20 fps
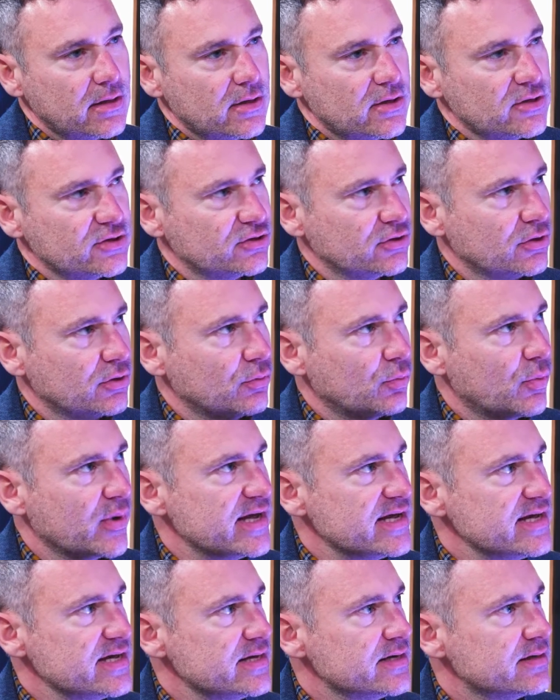So
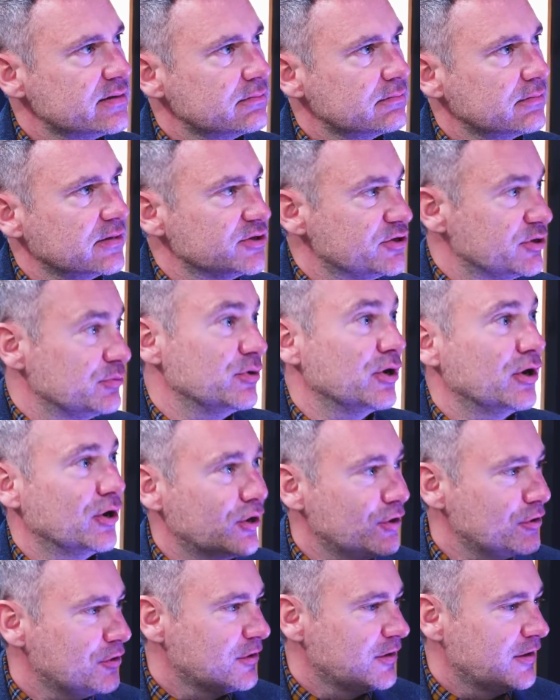we, as you
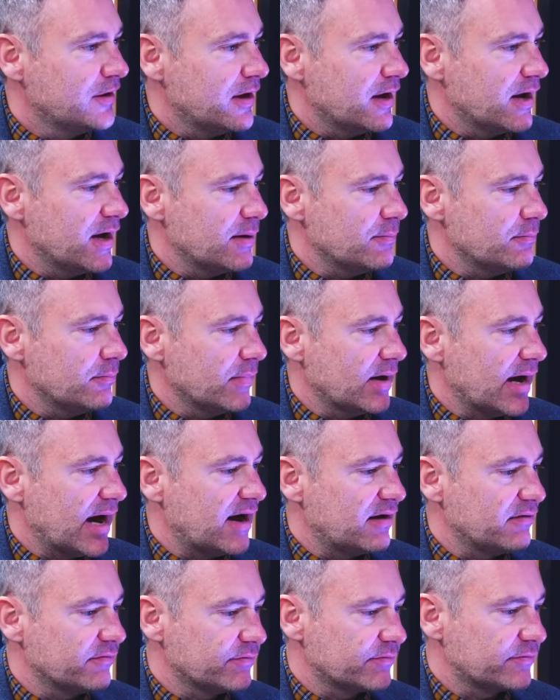know,
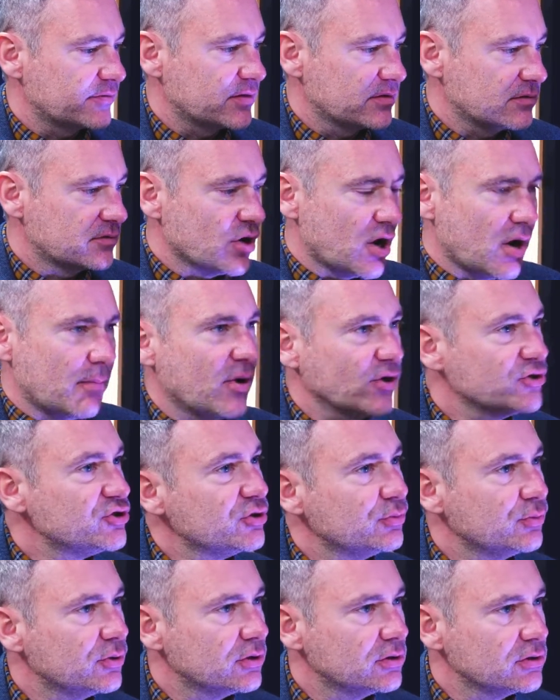have core
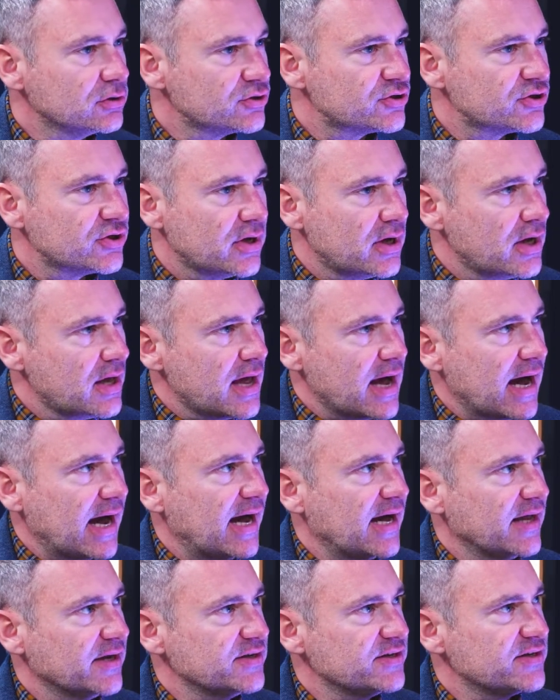modules,
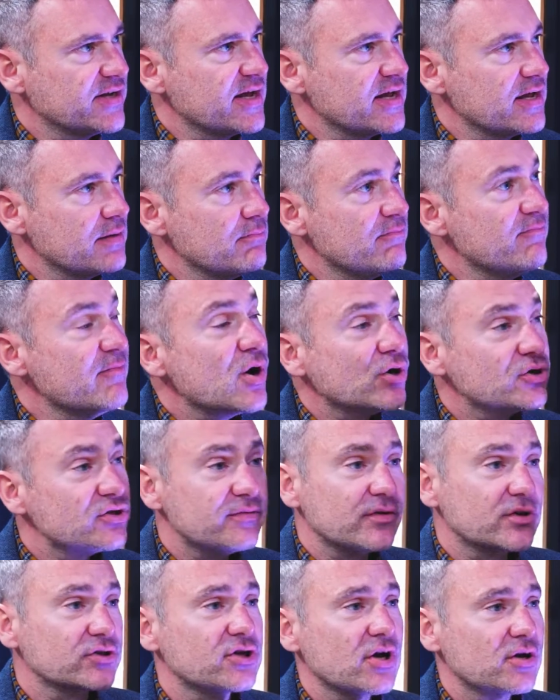and most of
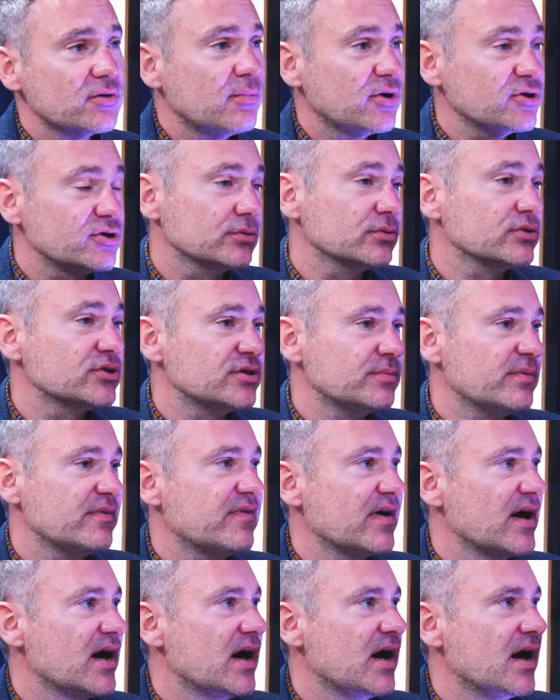those core modules, to be
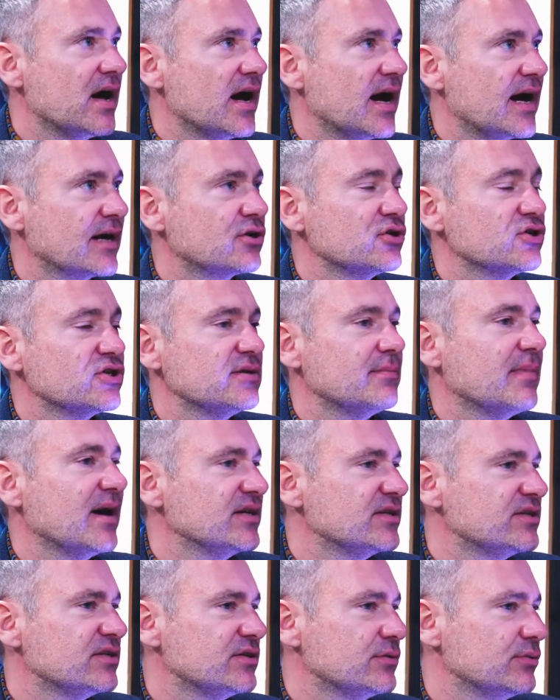fair, are
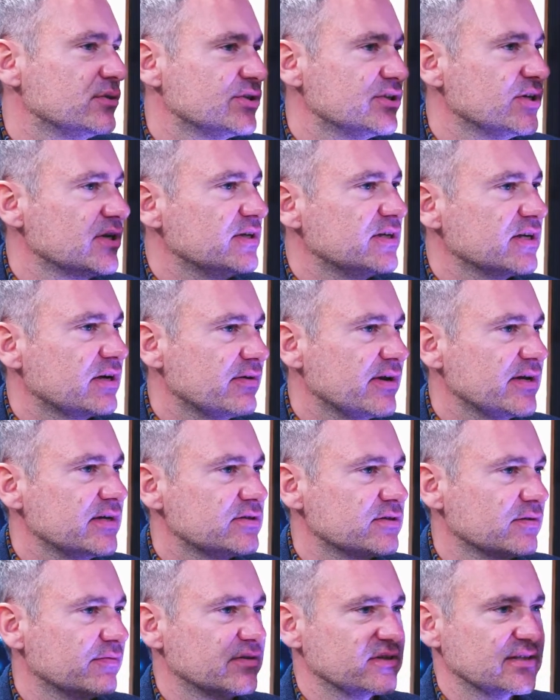customized to a certain degree.
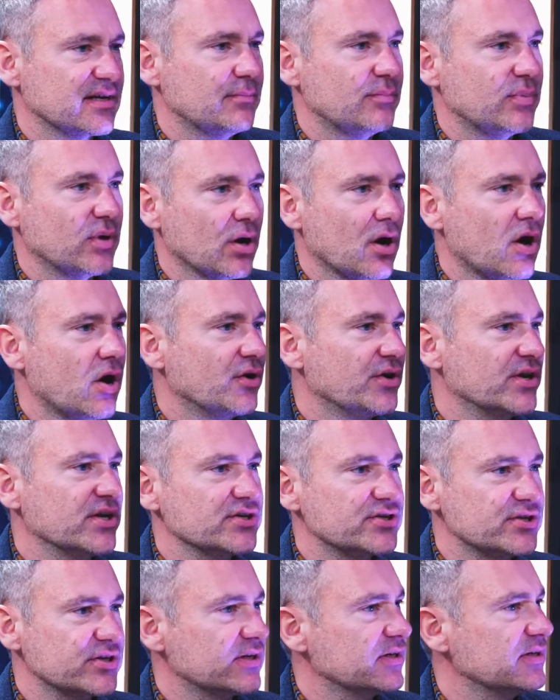So for example,
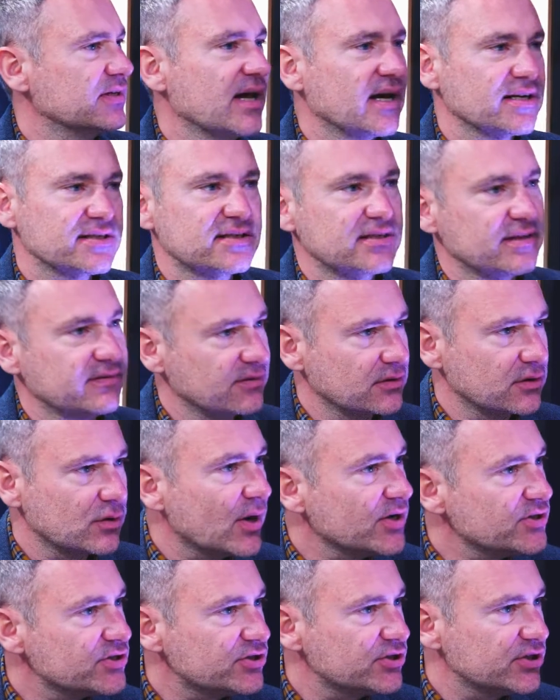audits, you can ask different
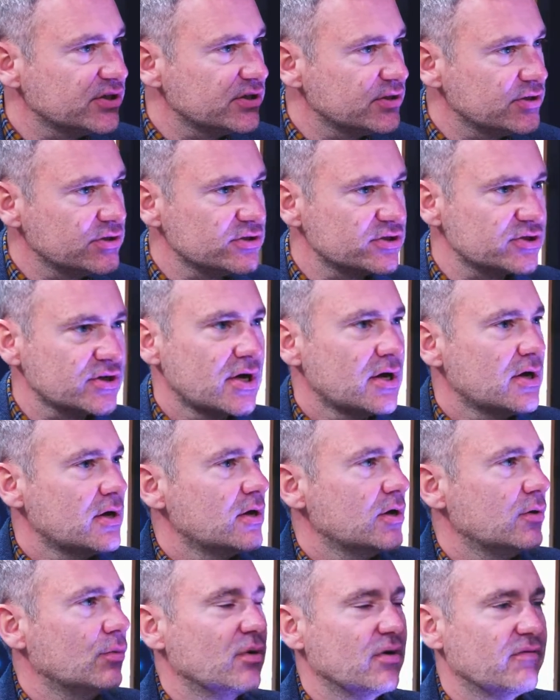questions.
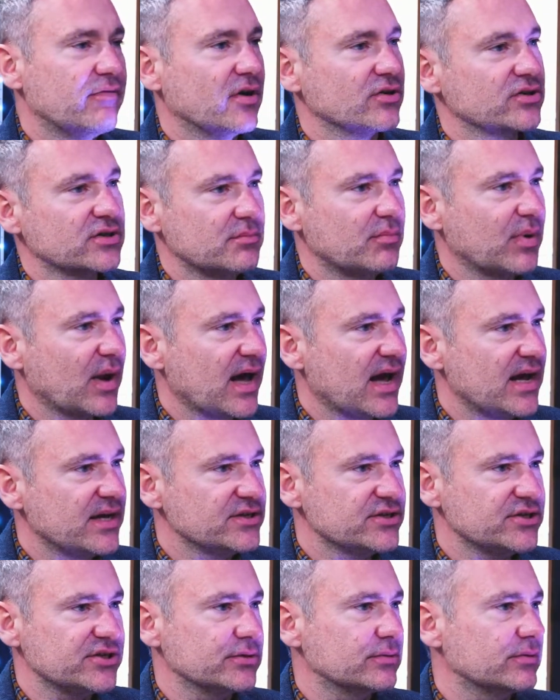Workforce
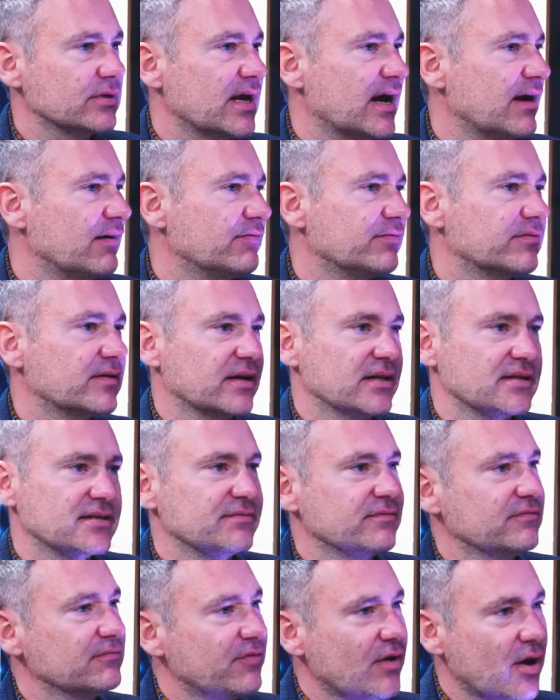compliance, you can have kind of
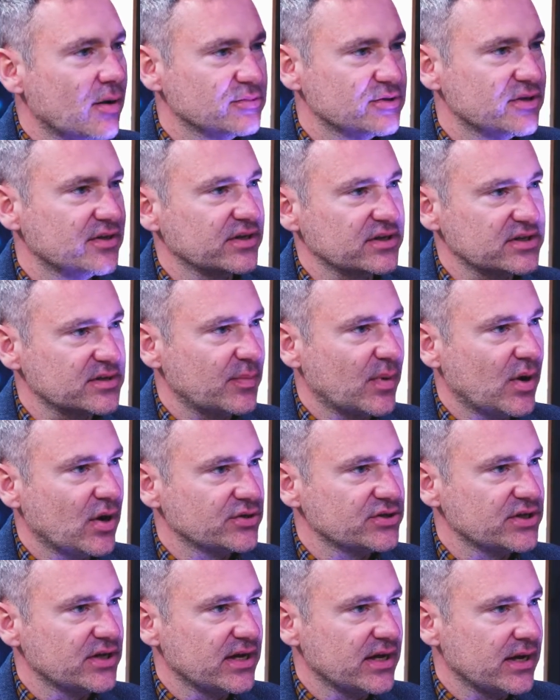different forms and things
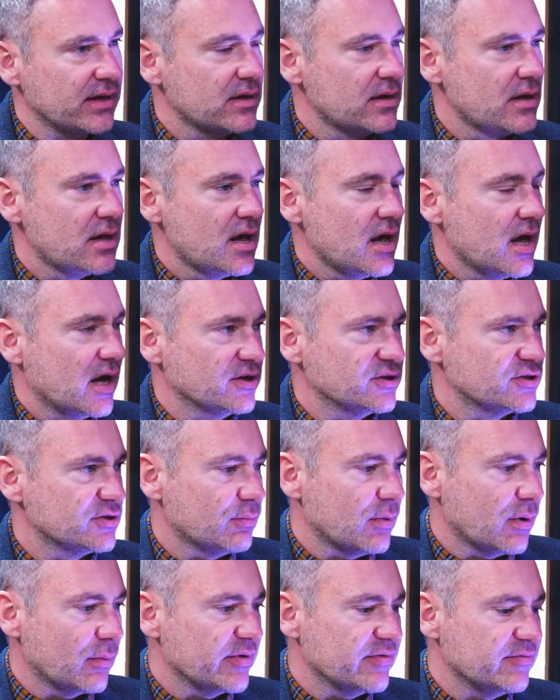supporting it. And so
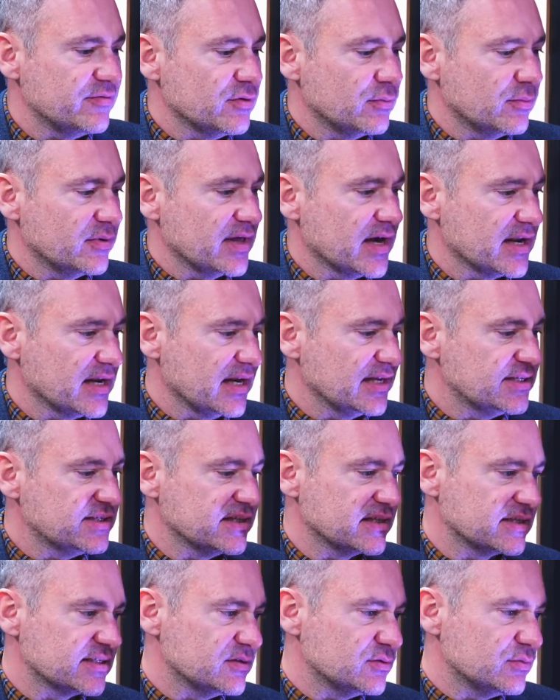what we've done with the
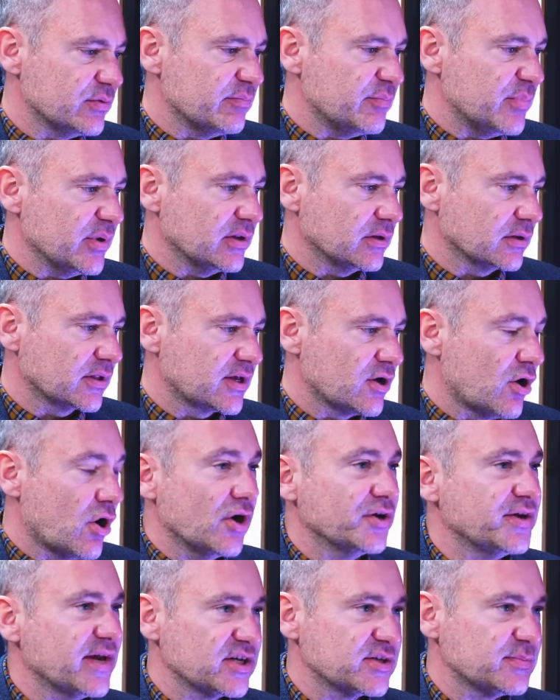analytics is we've built
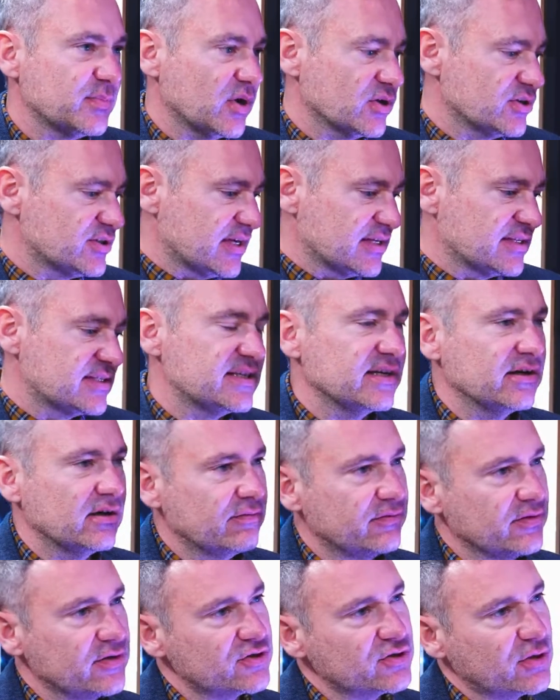core dashboards that sit
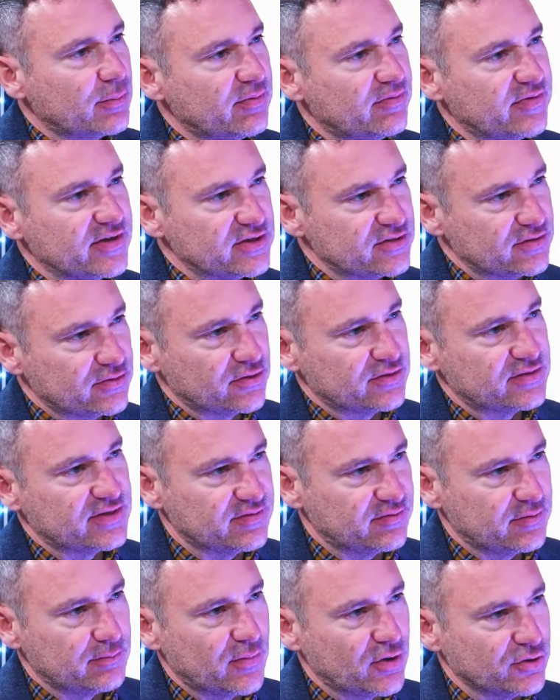over the top of each of those
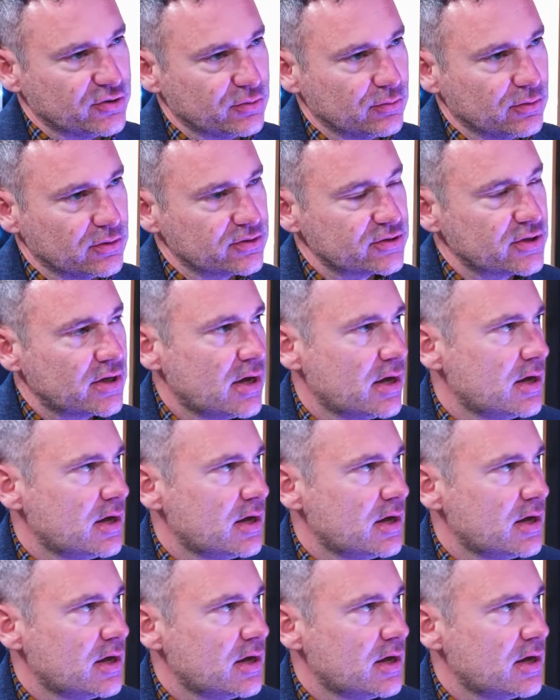different modules.